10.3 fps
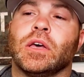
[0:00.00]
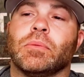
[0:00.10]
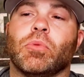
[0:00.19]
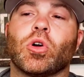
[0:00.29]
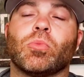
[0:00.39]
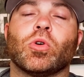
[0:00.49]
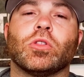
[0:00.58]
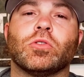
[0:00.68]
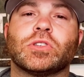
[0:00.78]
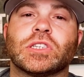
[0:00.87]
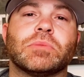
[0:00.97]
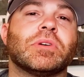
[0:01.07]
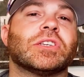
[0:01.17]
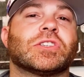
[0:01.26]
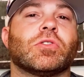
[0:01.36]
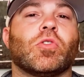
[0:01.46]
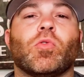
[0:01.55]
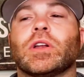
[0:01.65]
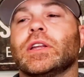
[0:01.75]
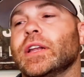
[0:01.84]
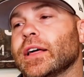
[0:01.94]
Baltimore loses to Minnesota
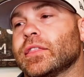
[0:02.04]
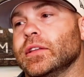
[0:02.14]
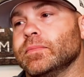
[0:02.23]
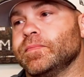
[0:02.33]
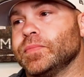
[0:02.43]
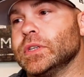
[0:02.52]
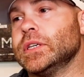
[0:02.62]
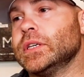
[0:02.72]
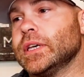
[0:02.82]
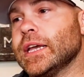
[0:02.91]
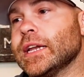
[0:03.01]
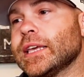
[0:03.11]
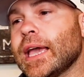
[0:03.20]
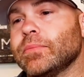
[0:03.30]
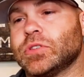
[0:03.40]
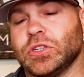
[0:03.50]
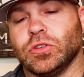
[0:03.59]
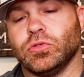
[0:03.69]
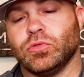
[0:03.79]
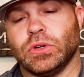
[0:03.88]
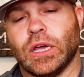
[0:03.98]
1-0 in Game
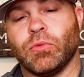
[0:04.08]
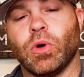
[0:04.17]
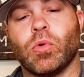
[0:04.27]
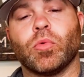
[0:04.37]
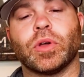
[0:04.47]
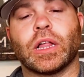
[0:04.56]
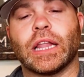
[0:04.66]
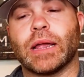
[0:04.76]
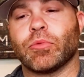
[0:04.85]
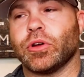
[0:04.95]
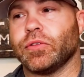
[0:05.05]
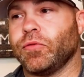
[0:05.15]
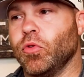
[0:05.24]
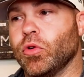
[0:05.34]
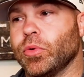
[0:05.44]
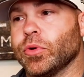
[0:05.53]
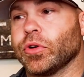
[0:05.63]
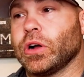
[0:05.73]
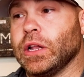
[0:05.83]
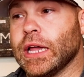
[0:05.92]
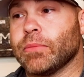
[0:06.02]
2. And what were we clamoring for? We were
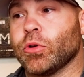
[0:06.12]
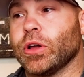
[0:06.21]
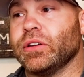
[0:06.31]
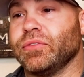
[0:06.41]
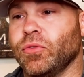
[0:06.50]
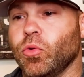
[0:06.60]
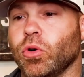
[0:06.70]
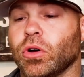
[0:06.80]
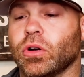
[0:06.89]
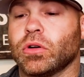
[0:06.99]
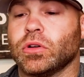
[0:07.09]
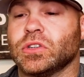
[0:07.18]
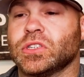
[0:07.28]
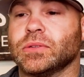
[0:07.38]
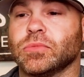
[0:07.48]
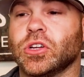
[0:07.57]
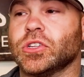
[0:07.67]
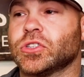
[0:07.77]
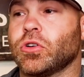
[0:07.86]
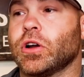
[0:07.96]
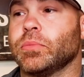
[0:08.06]
clamoring for some good
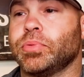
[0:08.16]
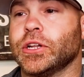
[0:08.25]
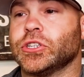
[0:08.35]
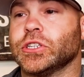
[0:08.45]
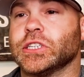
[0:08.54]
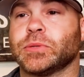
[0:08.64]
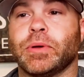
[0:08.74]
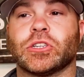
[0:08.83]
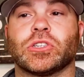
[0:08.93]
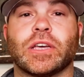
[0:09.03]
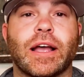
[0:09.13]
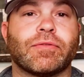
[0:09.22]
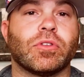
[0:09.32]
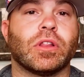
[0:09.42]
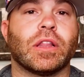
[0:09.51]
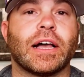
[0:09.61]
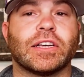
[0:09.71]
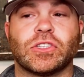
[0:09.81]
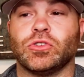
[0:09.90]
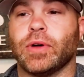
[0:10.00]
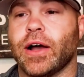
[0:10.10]
starting pitching, especially after the last
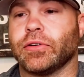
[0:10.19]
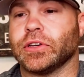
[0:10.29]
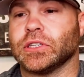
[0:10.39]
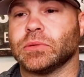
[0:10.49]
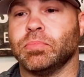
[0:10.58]
two outings.